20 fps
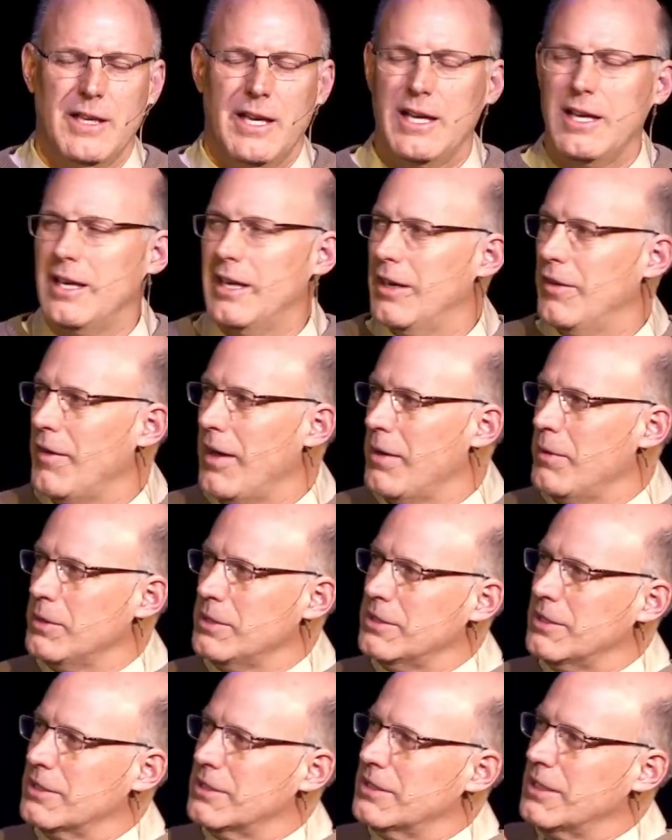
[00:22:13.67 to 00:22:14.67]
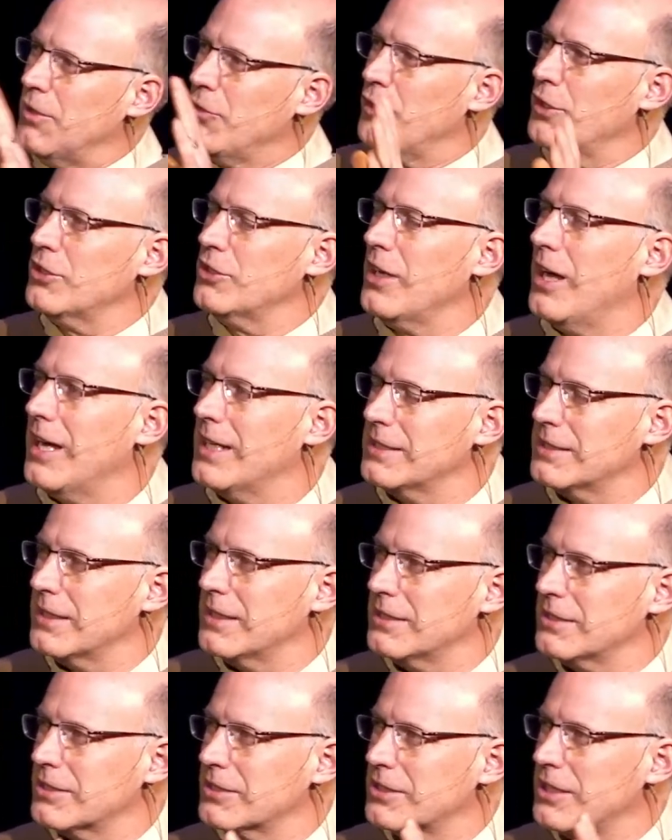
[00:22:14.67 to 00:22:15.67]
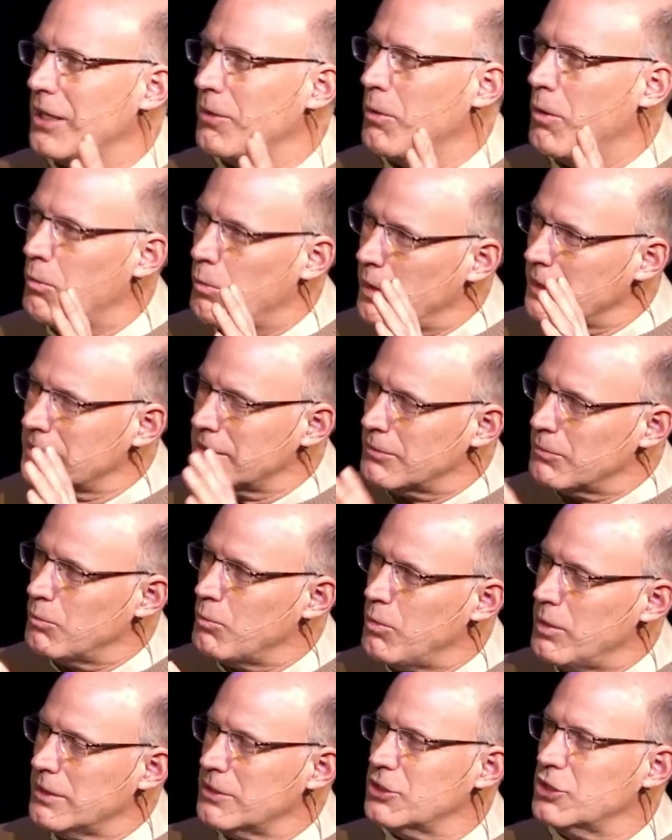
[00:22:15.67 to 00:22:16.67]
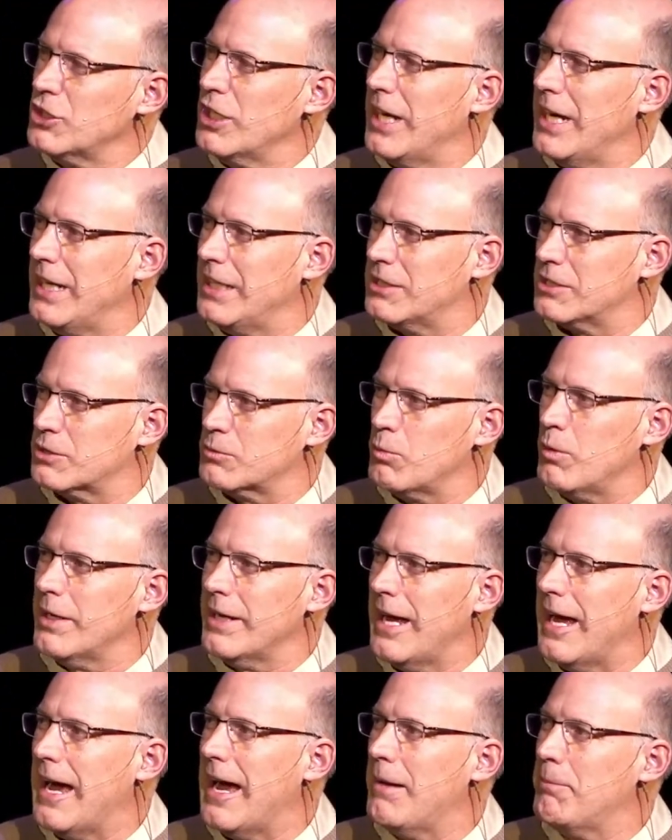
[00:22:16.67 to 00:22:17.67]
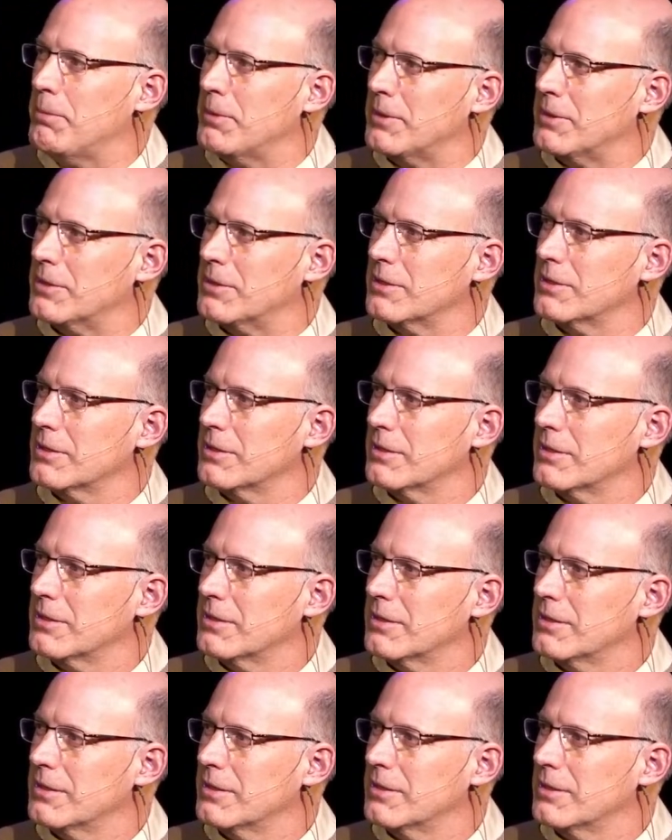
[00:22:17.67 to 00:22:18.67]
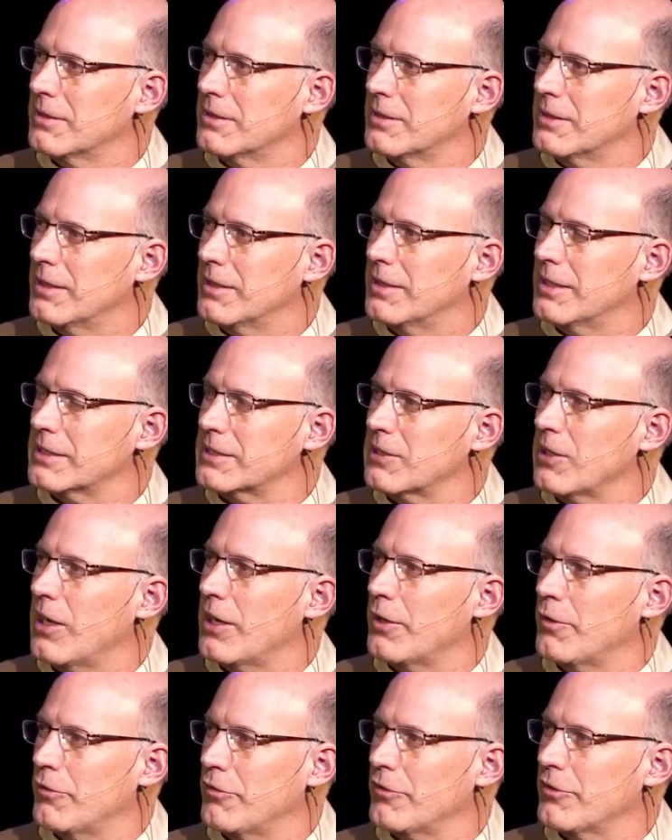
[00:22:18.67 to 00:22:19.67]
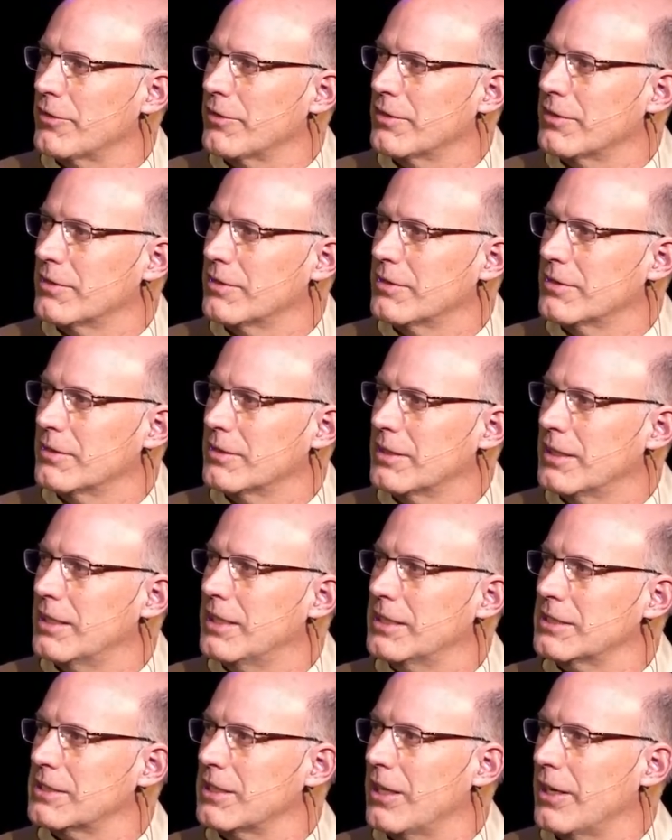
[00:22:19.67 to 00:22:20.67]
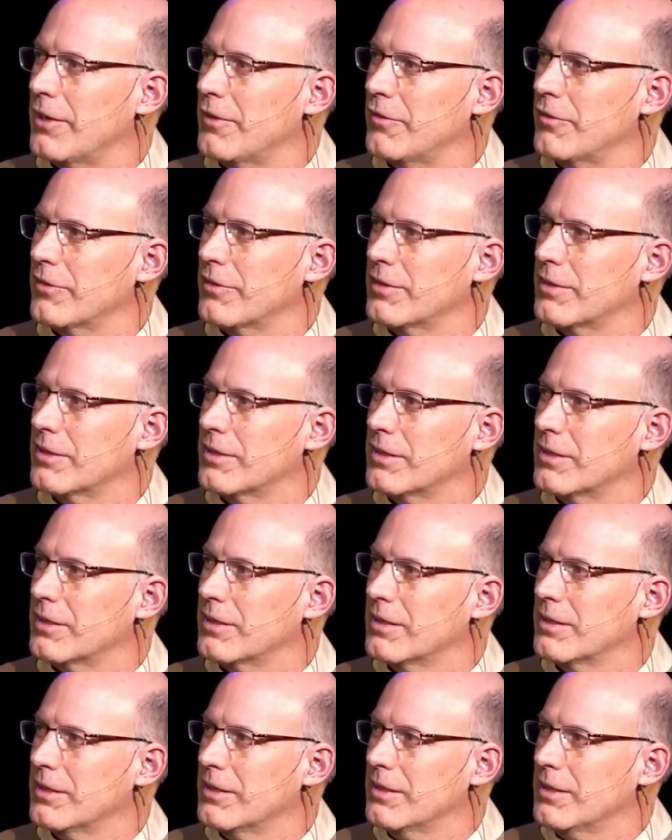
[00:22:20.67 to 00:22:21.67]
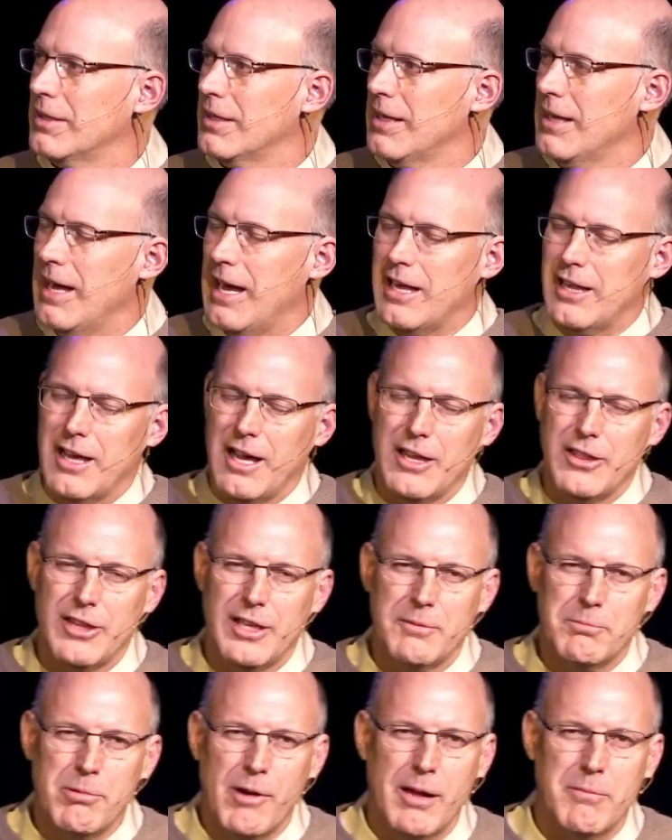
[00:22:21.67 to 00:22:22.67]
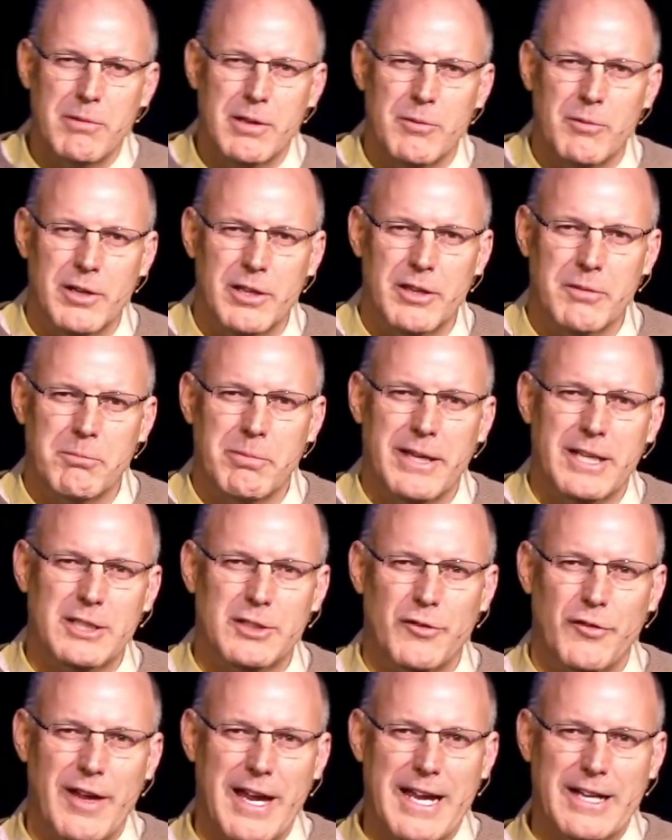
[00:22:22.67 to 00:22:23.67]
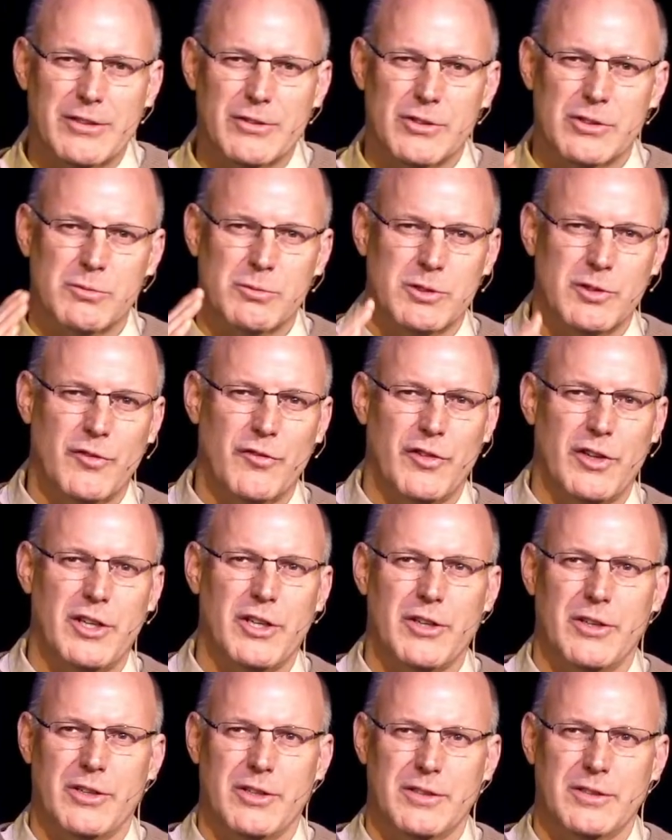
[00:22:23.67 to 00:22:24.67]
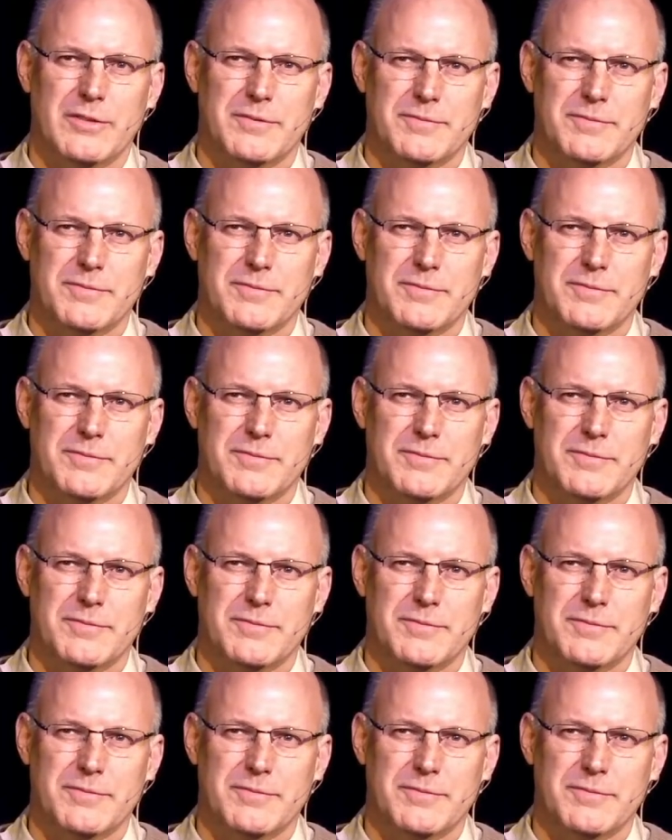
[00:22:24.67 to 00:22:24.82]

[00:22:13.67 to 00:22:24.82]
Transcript: And if I was to synthesize this and say, well, what changed? What happened in this life, in his life? I think probably one of the biggest factors was fear.